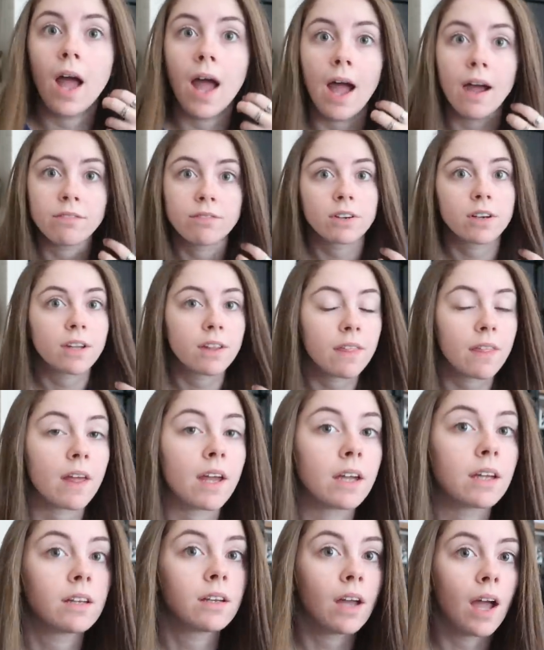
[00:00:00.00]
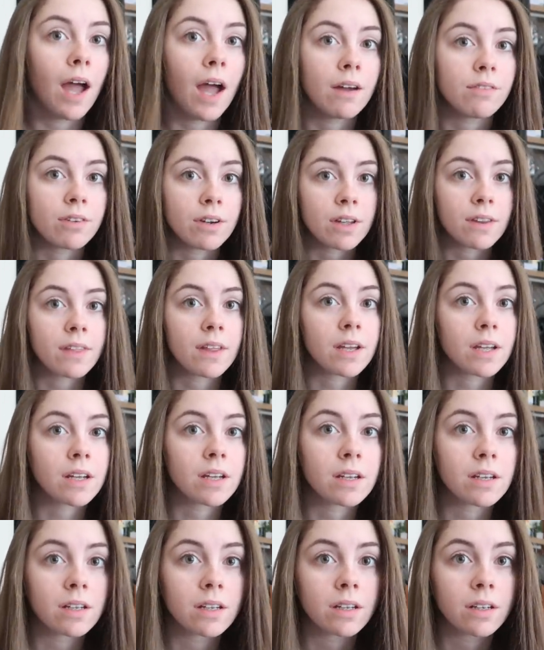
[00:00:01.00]
everything, everything,
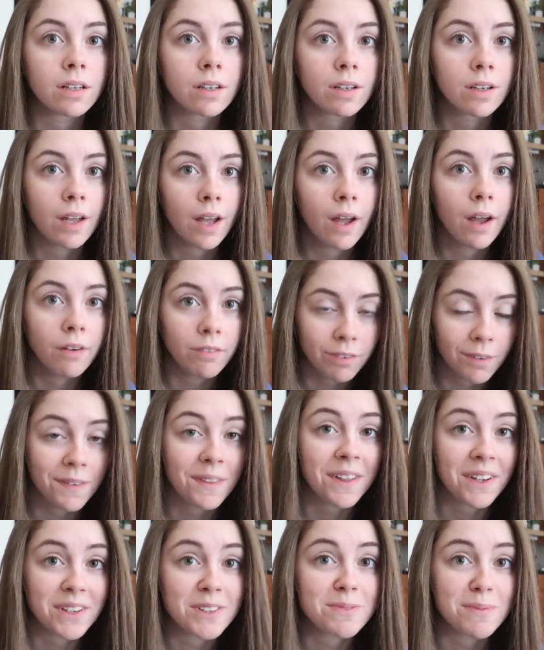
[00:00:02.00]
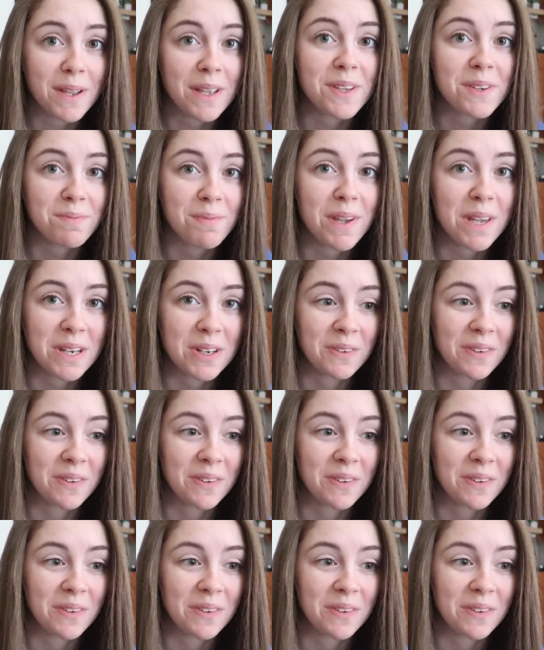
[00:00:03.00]
everything is making me